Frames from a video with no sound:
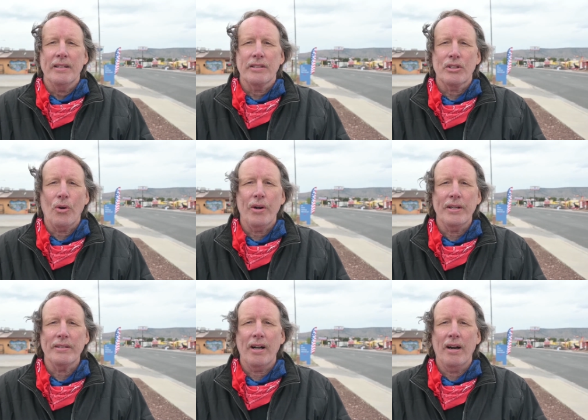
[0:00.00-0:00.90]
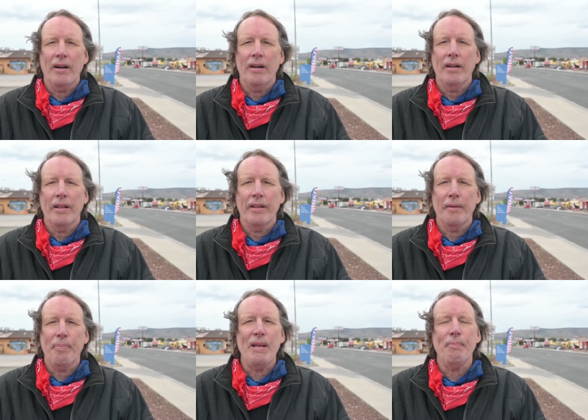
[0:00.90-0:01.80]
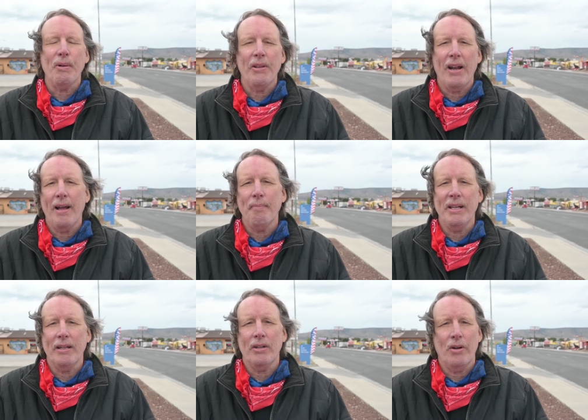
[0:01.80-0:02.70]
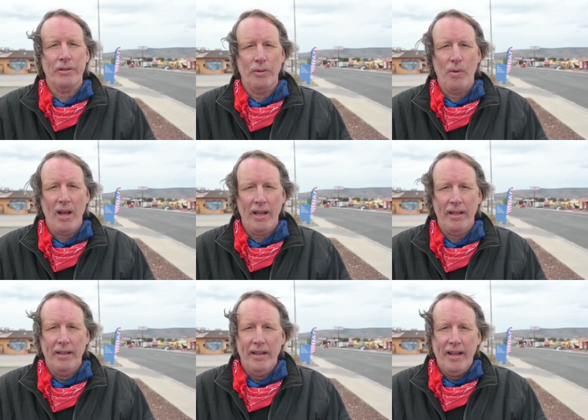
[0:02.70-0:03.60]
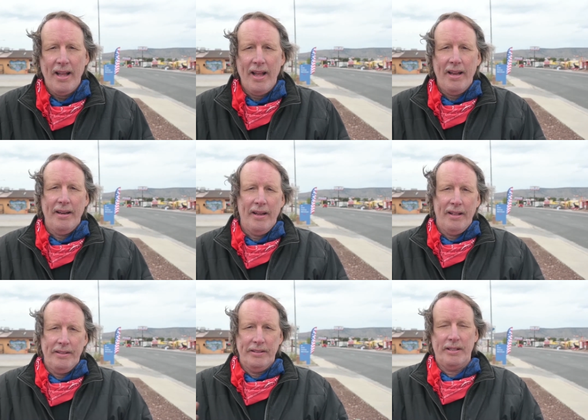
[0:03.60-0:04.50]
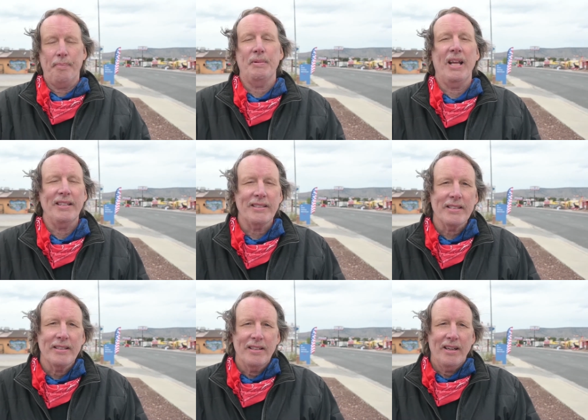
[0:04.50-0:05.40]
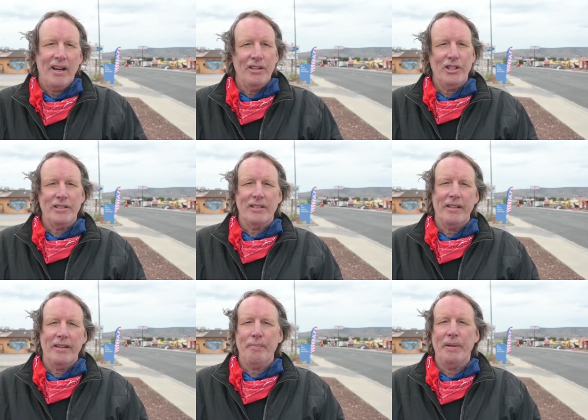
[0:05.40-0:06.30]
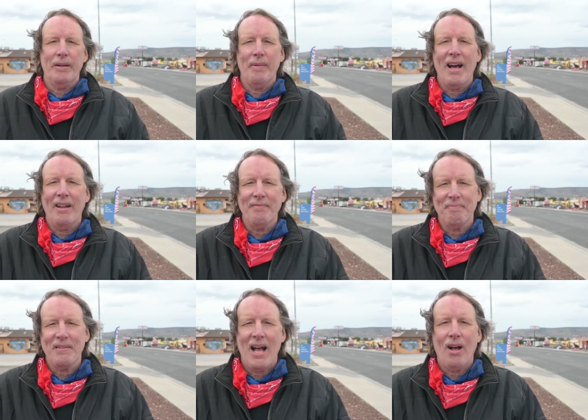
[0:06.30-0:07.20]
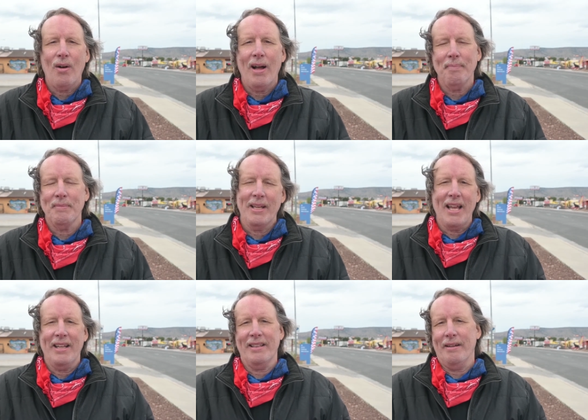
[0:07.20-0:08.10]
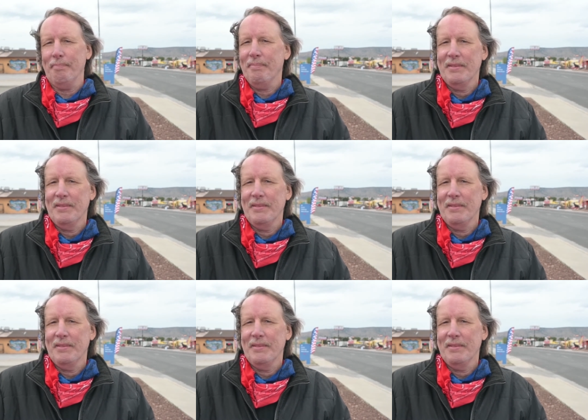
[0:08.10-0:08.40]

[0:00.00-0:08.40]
stories are the people that I meet along the way. And uh, these updates are just a little bit about how I'm getting them